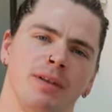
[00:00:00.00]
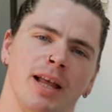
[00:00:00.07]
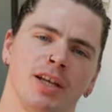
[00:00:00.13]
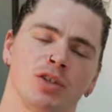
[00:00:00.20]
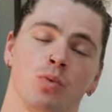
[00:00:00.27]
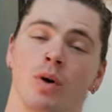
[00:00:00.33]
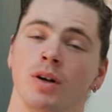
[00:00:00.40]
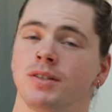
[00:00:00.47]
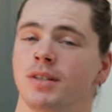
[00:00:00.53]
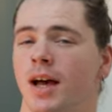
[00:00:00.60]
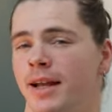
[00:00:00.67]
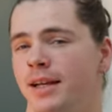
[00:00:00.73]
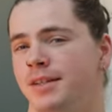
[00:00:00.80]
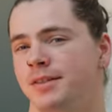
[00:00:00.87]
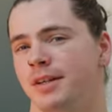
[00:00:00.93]
flash was
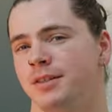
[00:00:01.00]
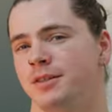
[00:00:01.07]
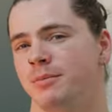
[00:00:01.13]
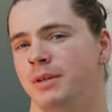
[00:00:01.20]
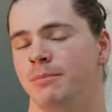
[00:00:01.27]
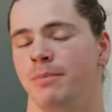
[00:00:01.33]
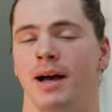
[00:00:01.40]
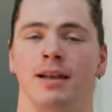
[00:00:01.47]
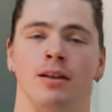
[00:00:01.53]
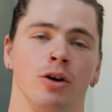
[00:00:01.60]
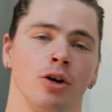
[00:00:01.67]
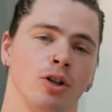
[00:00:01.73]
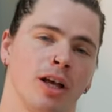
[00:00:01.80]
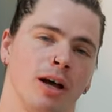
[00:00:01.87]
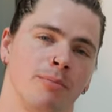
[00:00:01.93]
kindly sent to me by a
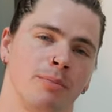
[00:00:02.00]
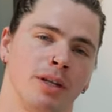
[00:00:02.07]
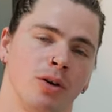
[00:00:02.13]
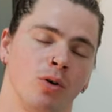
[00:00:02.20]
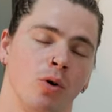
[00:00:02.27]
local company